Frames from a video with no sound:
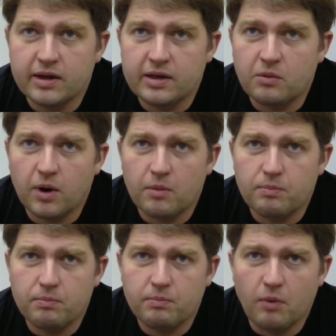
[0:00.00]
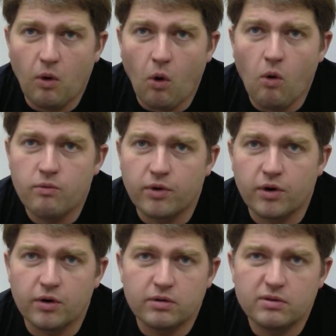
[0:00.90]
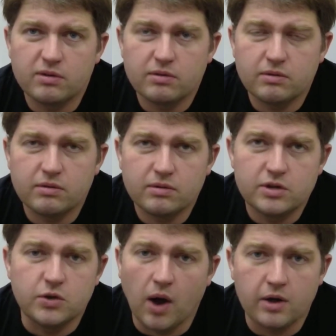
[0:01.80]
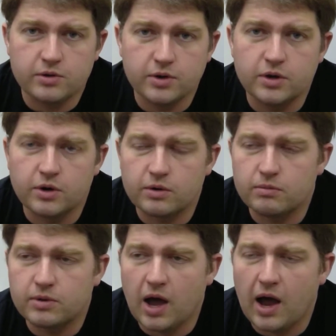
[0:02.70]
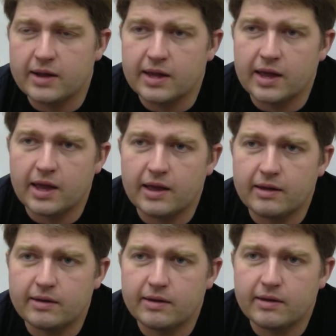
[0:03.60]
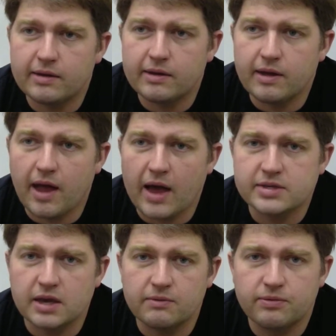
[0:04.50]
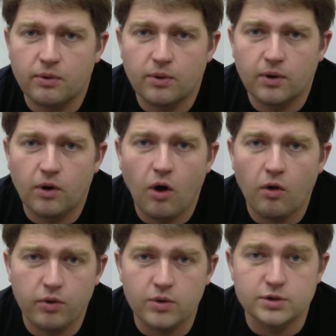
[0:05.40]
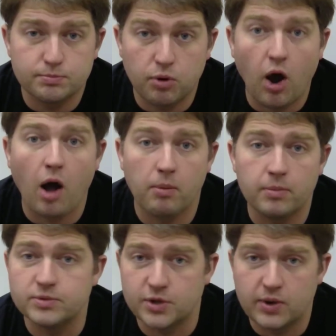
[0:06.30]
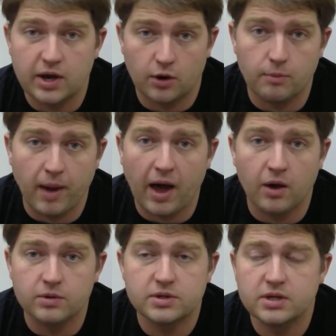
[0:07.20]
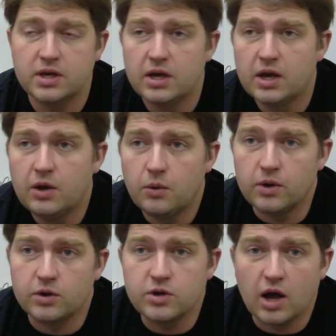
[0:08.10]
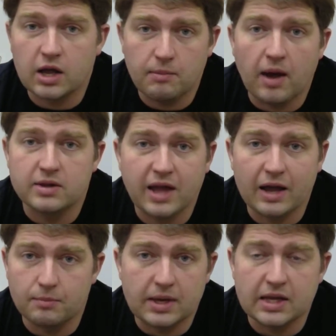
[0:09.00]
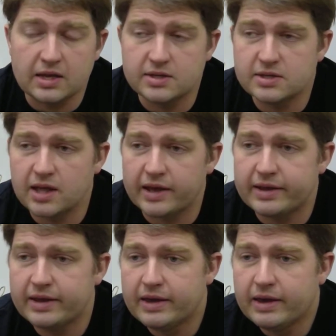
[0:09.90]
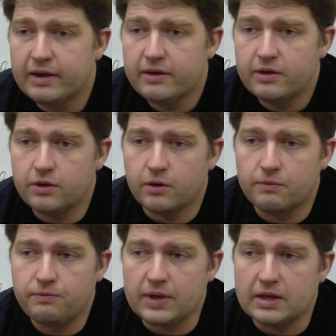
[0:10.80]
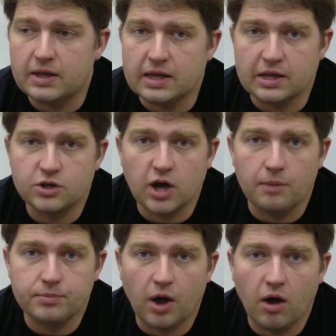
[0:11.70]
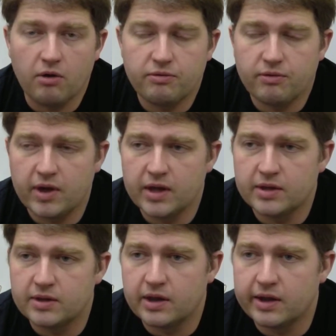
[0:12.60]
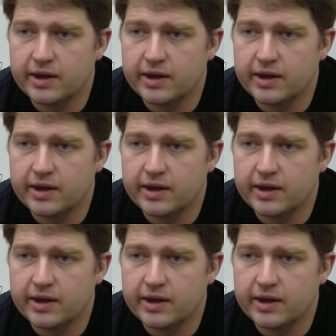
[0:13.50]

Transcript: anywhere over 200, you're kind of asking for all those problems you hear about when you're talking about diabetes, like your feet getting chopped off and